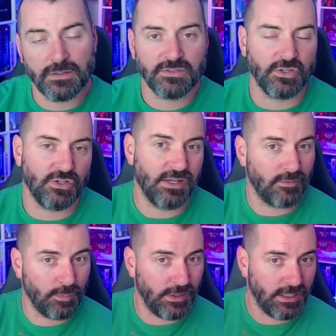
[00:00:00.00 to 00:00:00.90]
so you never
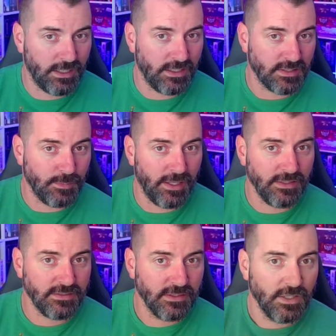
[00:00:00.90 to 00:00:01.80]
played it in its
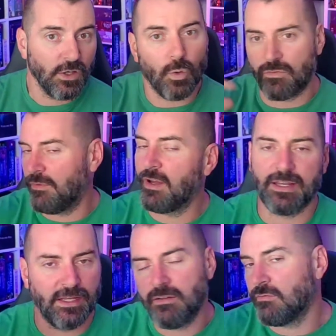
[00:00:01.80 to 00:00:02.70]
best? Or
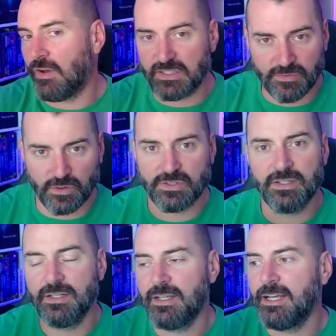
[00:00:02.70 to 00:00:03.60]
again, vice versa.